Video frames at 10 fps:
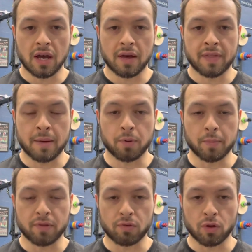They put
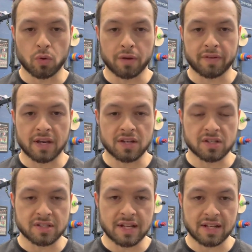me through the
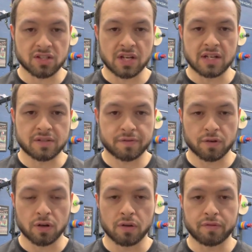qualifications in exchange
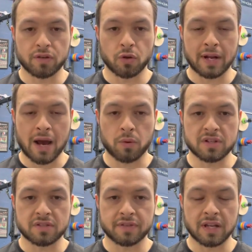for doing
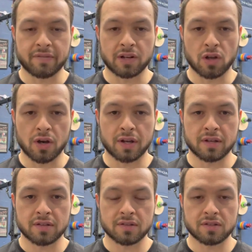hours for David
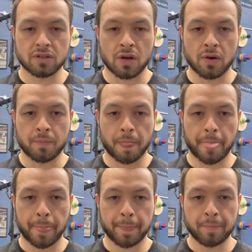Lloyd. So
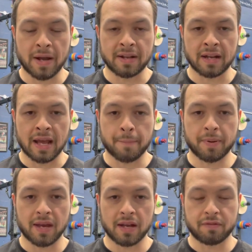I didn't get
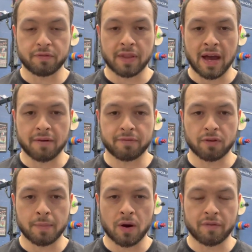paid for that for
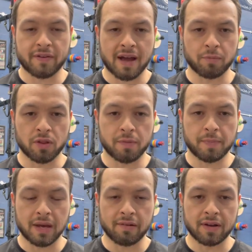about a 5-month
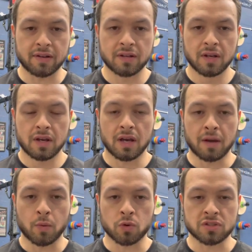period.
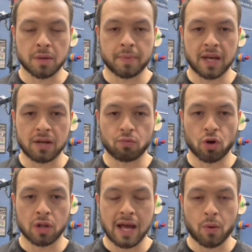It wasn't a paid
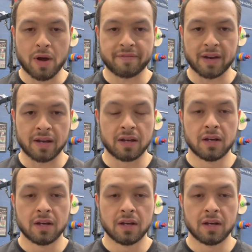role. However,